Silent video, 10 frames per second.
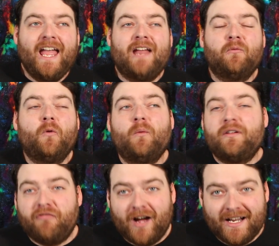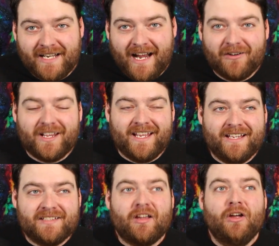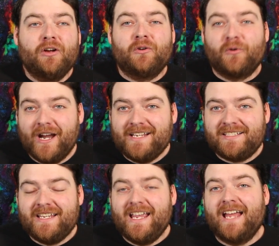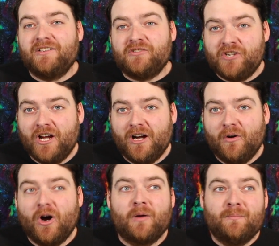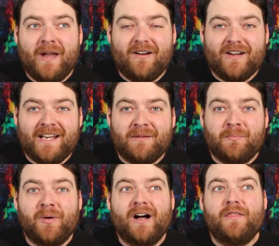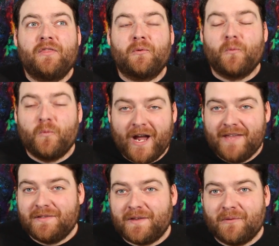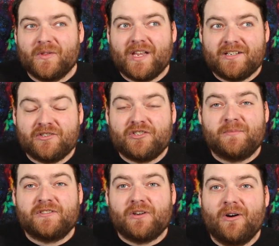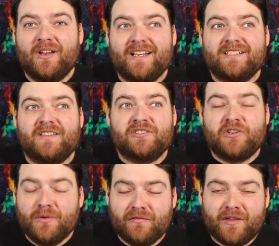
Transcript: and what we find out is Gracie and Joe are married, but the way that their relationship started is the two of